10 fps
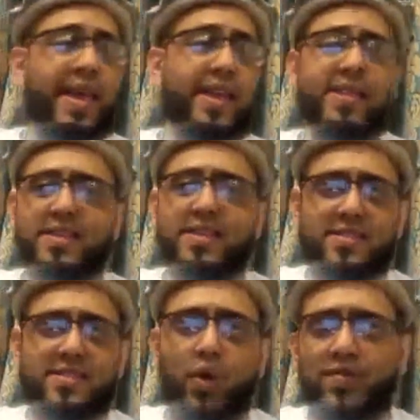
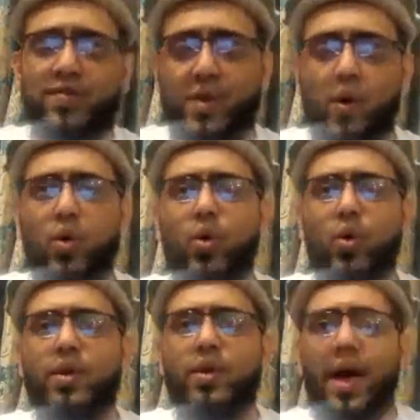heaters, stoves, coal
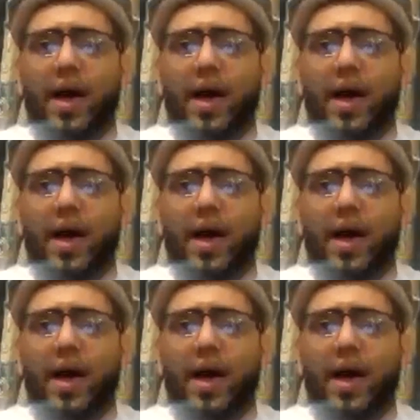wood.